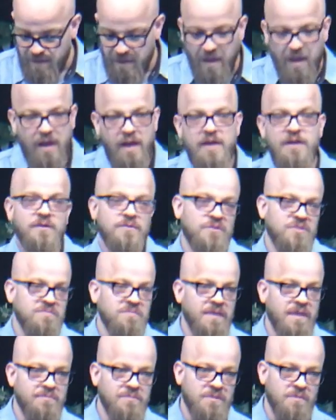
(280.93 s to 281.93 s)
I know,
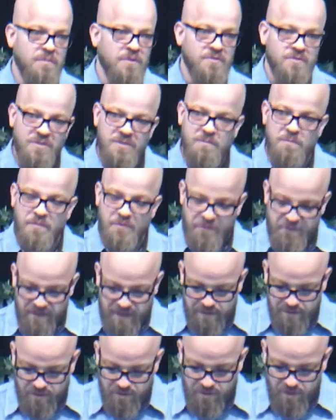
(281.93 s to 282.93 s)
sometimes the most simple
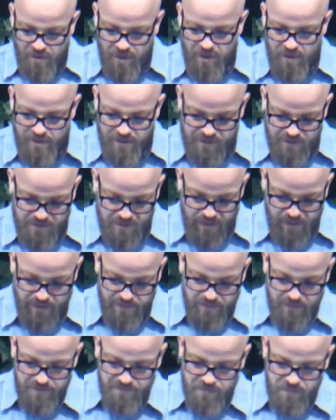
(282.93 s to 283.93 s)
things are the hardest
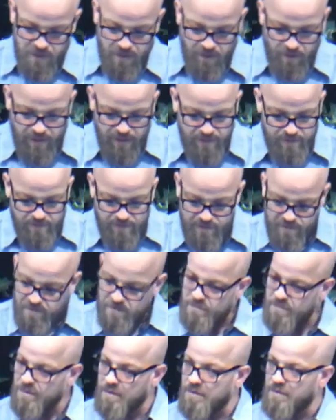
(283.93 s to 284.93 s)
things. All right?
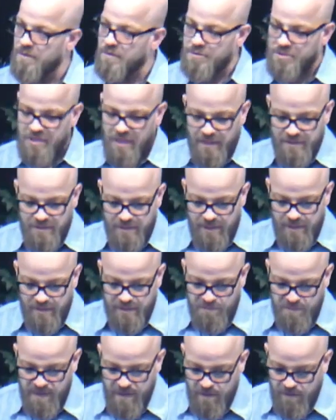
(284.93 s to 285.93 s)
No, no shots
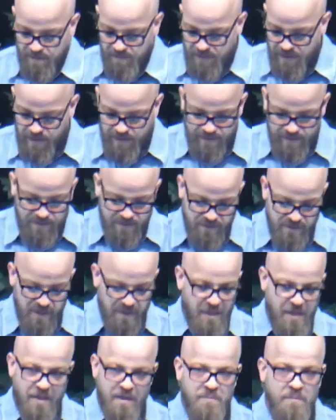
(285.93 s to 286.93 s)
against Peter because
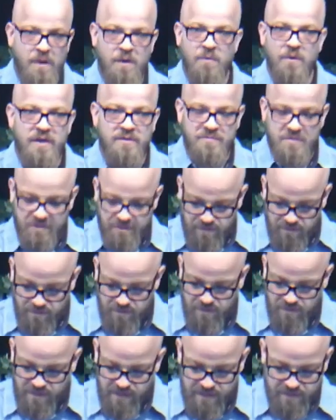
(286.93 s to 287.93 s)
my wife
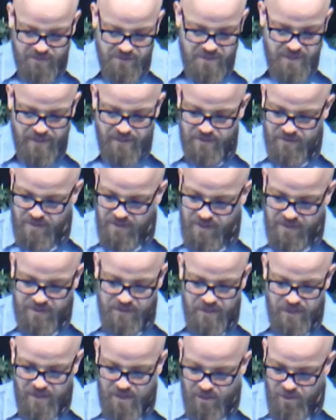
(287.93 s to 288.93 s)
says things and I
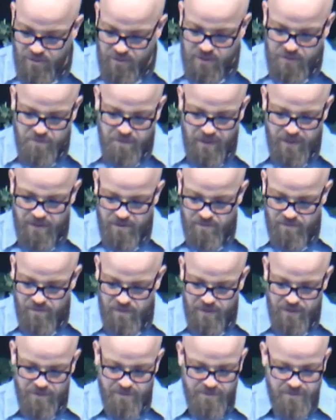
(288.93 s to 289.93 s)
say, Can you explain
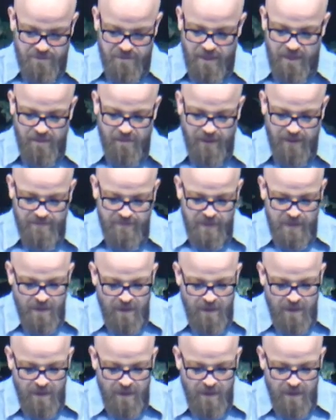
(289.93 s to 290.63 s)
what you. Anyway.